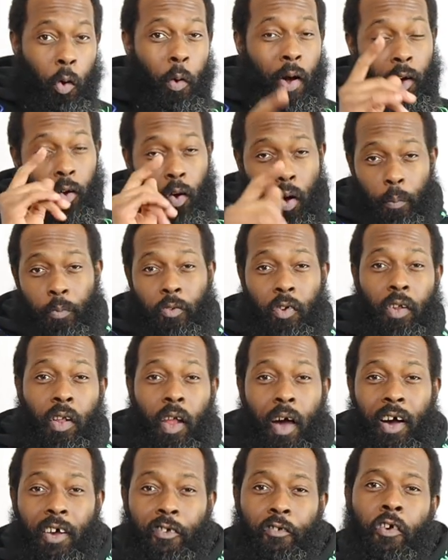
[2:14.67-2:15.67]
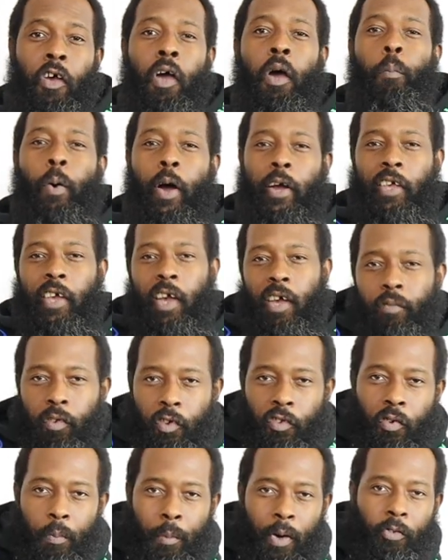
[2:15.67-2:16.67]
no, I copped a large, but I
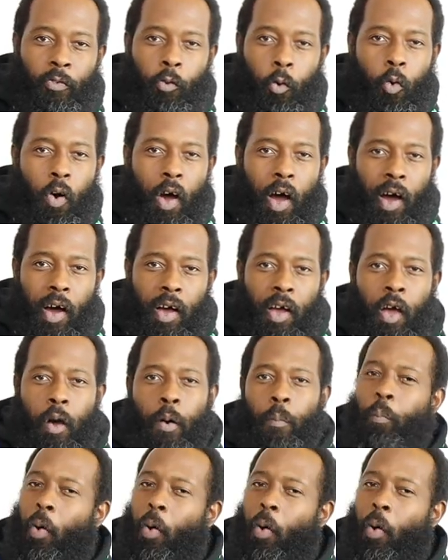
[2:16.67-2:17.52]
gave it to my daughter,